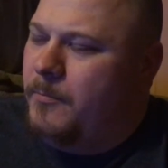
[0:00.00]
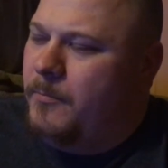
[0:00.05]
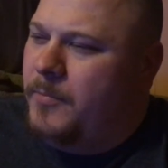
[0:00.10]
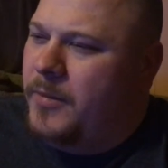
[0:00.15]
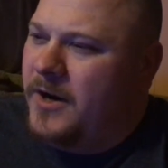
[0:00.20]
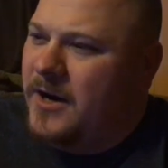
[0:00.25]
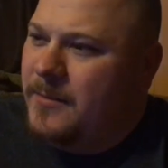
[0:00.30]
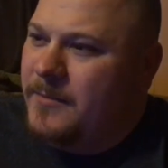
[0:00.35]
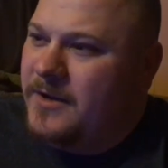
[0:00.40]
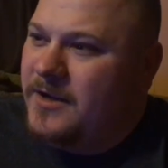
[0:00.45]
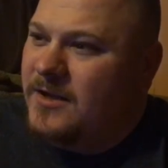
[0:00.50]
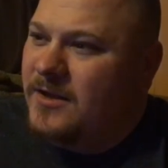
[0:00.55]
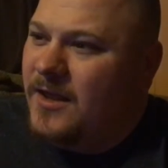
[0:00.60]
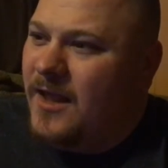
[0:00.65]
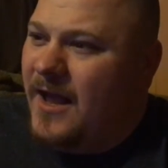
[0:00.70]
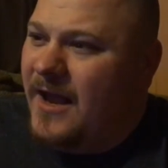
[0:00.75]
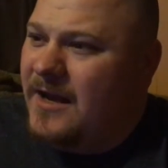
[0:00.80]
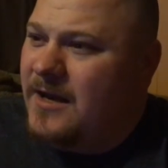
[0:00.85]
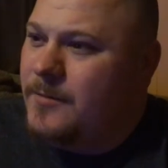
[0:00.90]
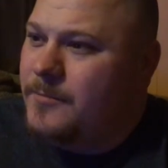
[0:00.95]
But I'm
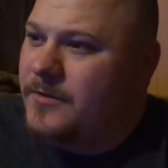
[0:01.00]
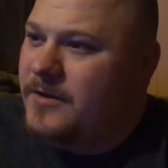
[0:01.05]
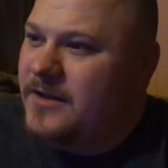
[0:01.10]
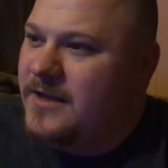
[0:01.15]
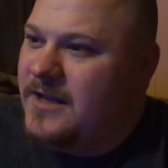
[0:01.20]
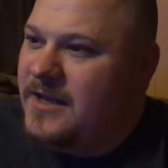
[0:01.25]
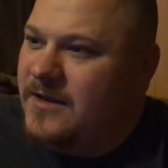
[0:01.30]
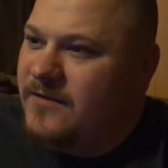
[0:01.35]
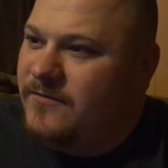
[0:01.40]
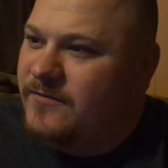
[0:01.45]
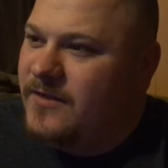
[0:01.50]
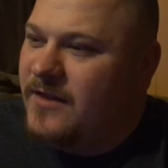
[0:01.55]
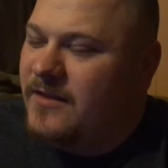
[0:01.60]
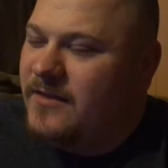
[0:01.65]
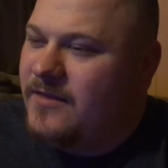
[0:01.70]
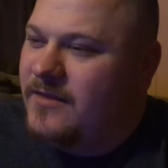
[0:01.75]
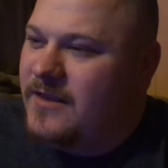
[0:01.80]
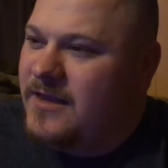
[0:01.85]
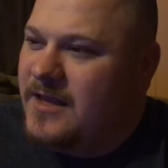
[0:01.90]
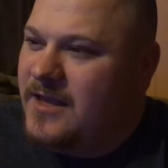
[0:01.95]
inclined to believe
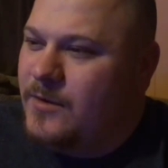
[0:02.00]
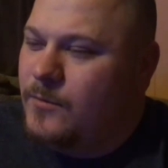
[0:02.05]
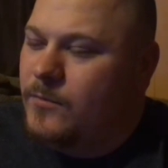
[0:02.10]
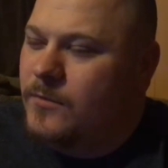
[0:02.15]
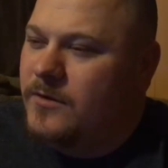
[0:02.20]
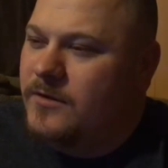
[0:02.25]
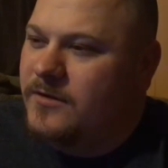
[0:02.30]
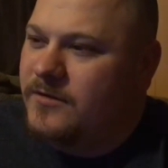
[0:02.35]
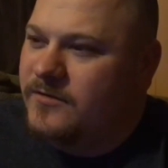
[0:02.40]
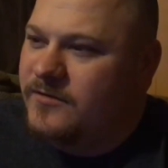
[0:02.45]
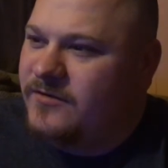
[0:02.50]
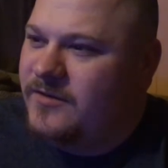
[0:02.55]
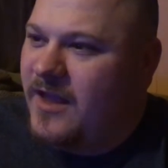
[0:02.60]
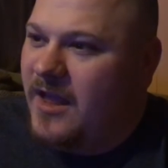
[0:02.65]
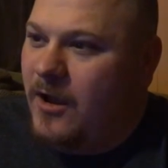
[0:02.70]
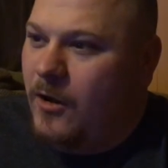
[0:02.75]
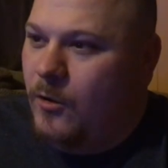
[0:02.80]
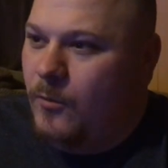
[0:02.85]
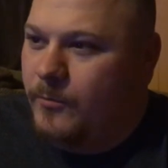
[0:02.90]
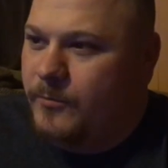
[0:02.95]
that he was
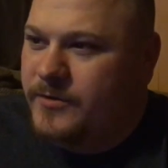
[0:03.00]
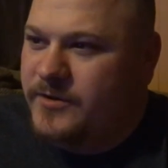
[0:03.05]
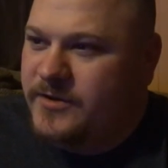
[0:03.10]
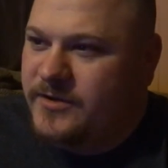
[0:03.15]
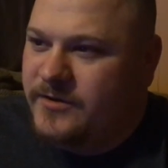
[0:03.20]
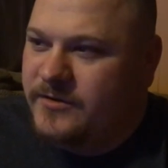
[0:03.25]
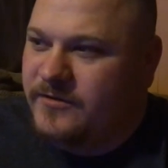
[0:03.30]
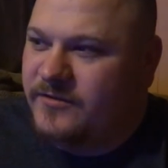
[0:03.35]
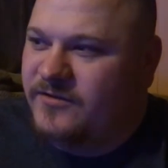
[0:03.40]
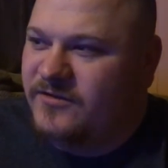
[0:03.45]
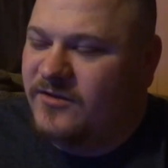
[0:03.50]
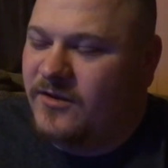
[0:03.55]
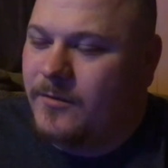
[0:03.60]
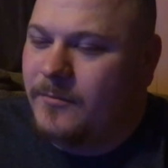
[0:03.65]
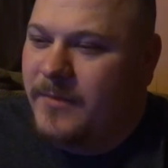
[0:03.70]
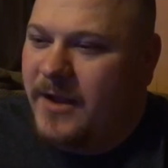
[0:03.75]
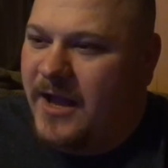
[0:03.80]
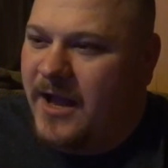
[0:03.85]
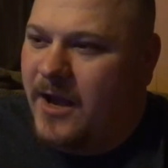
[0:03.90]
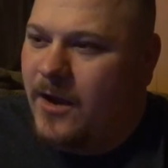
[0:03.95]
helped
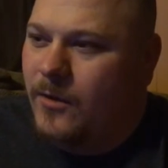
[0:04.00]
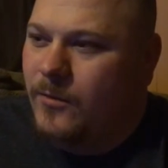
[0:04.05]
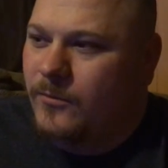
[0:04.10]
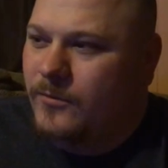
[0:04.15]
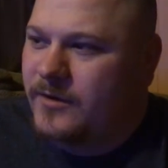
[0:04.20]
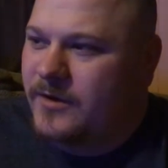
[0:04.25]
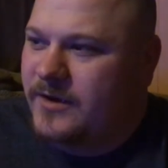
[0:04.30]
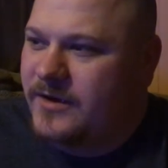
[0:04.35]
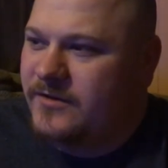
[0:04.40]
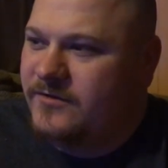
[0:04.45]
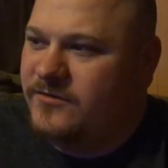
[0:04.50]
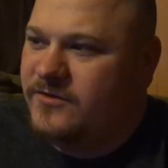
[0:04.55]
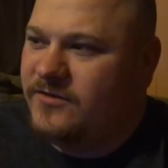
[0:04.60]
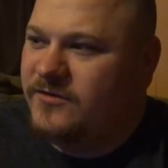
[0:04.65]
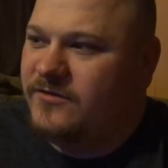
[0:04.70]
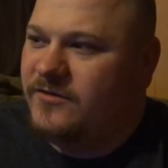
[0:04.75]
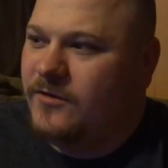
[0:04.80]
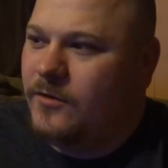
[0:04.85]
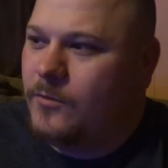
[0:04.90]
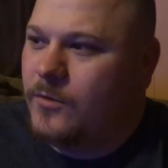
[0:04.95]
somehow. It's
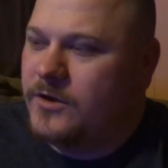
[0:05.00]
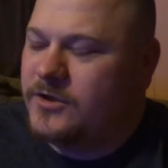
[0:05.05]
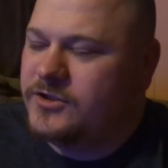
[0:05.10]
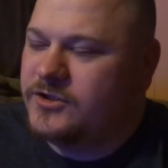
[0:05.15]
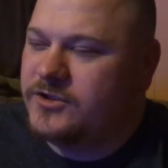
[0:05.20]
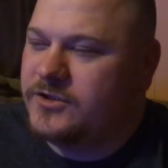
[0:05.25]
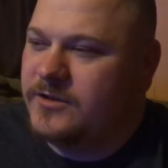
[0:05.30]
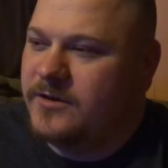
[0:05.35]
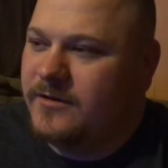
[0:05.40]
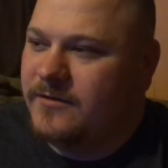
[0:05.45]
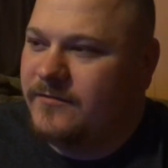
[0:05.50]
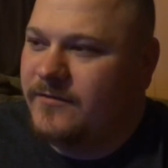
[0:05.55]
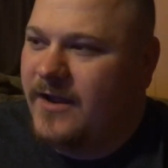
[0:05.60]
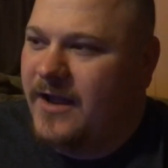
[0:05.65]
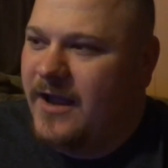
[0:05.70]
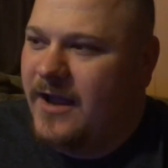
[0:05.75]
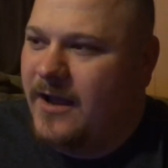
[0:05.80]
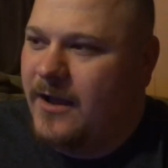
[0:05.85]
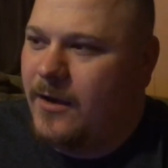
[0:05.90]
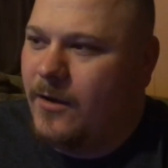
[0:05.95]
just a question of
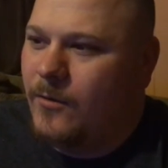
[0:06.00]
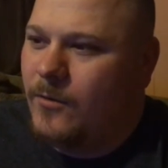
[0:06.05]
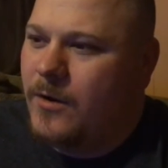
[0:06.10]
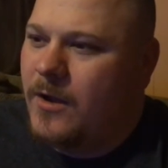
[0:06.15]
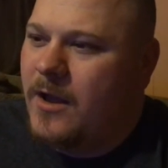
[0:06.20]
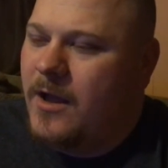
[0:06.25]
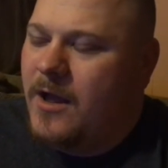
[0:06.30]
how.